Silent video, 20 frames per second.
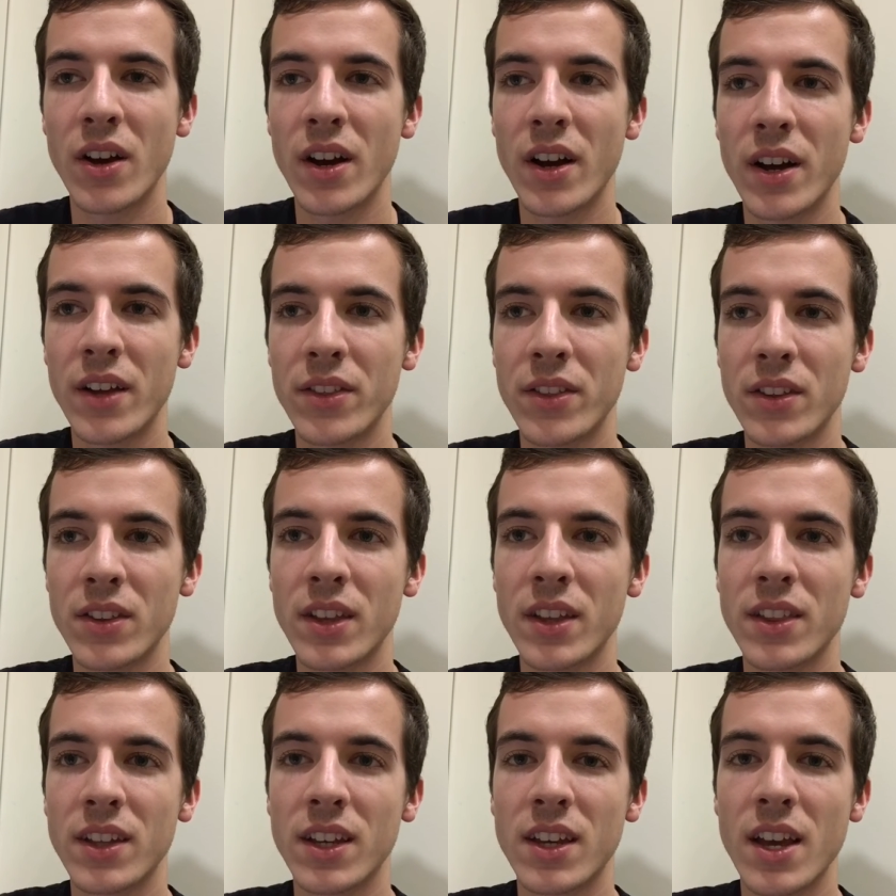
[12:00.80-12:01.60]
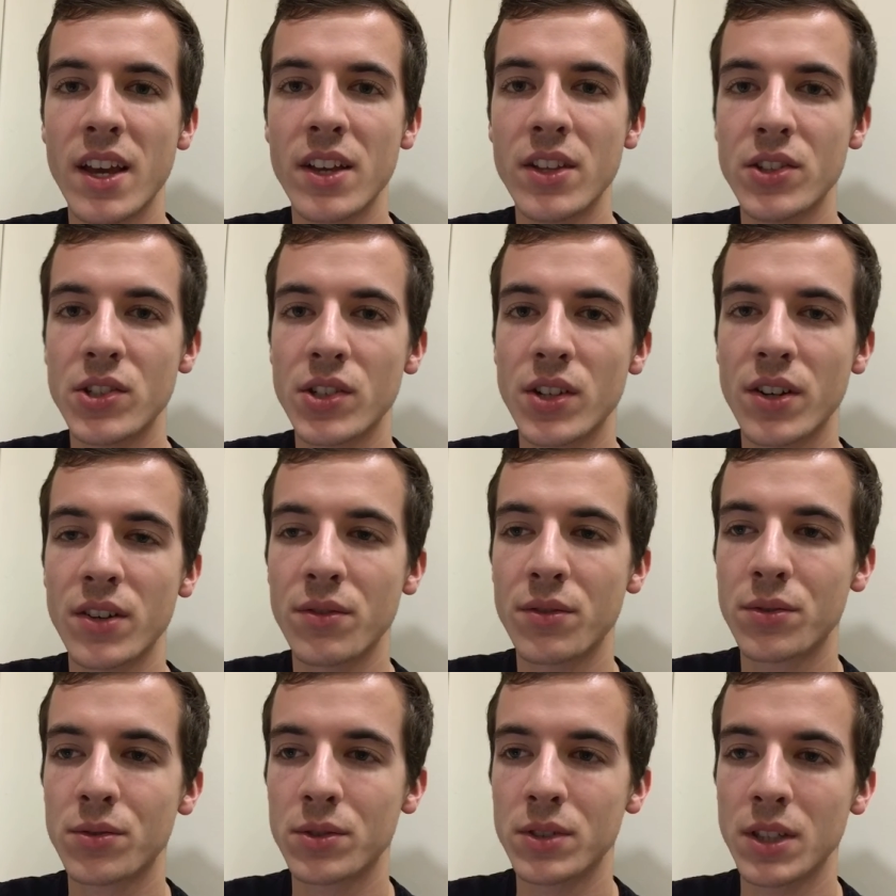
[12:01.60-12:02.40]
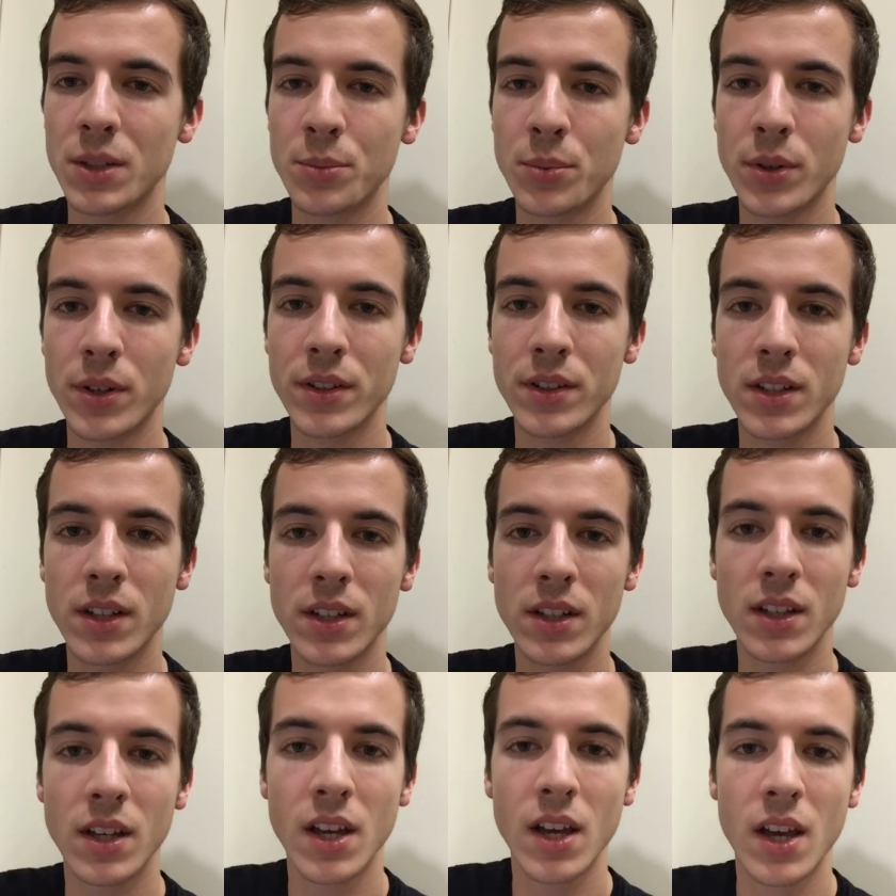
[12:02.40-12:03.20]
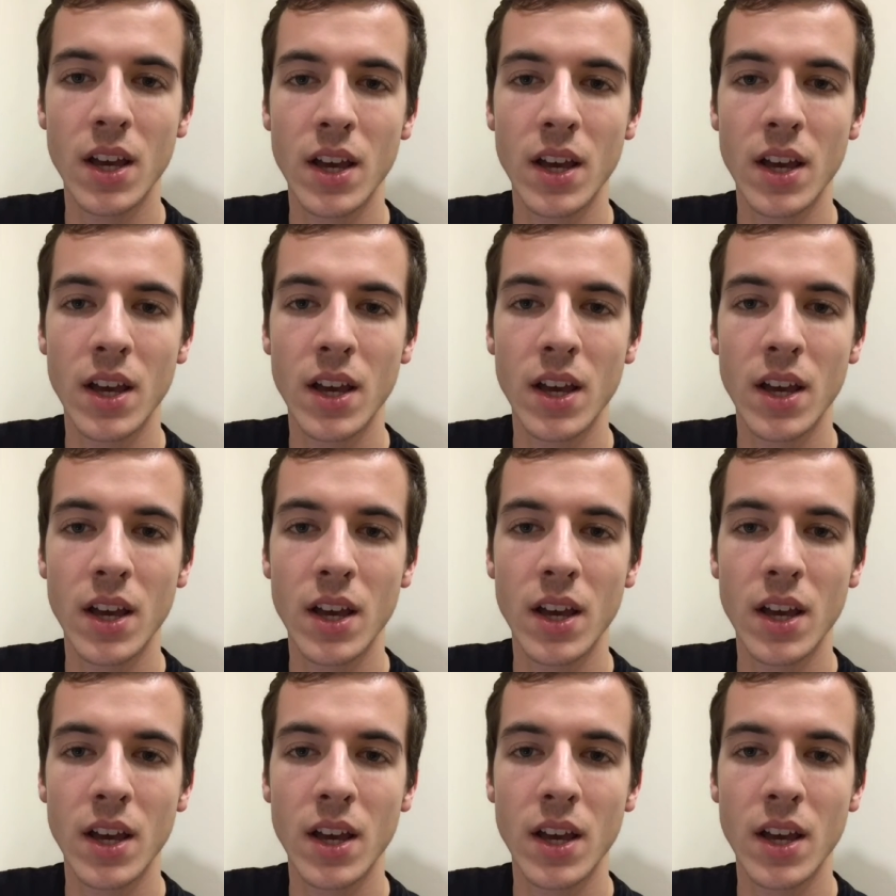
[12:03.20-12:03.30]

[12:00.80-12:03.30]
the gains of 3D printing